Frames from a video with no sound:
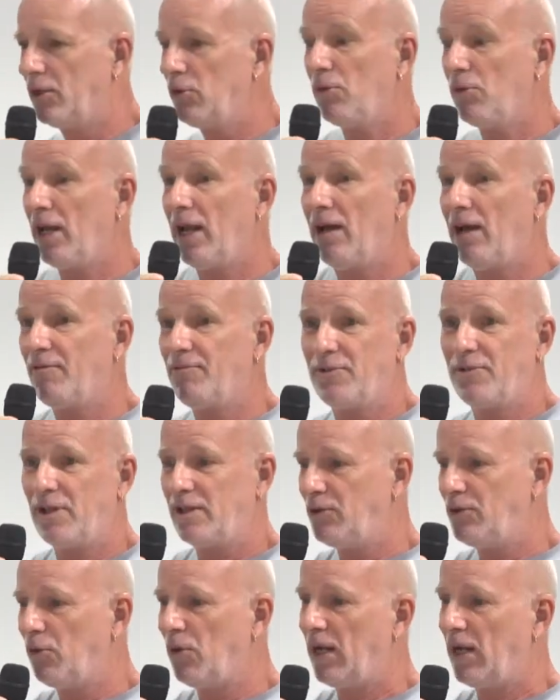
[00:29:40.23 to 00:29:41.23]
you
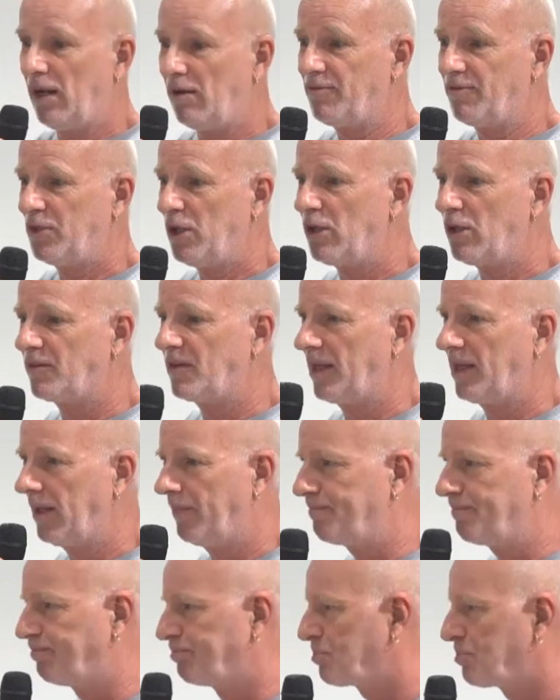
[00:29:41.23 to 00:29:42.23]
will have
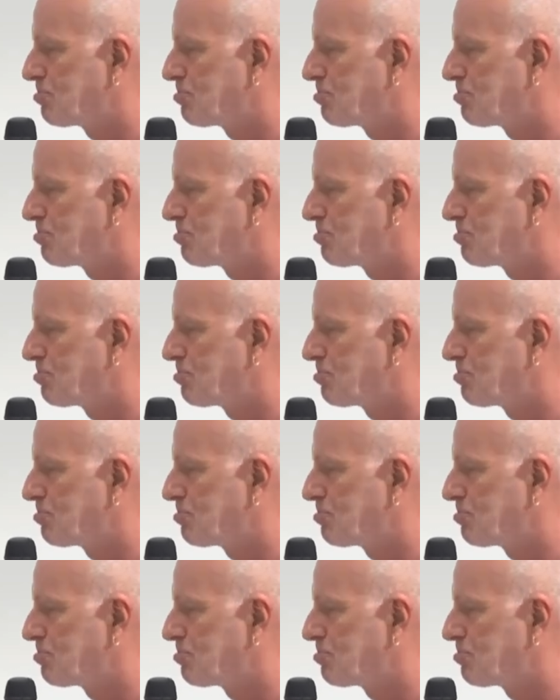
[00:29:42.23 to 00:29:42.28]
nothing.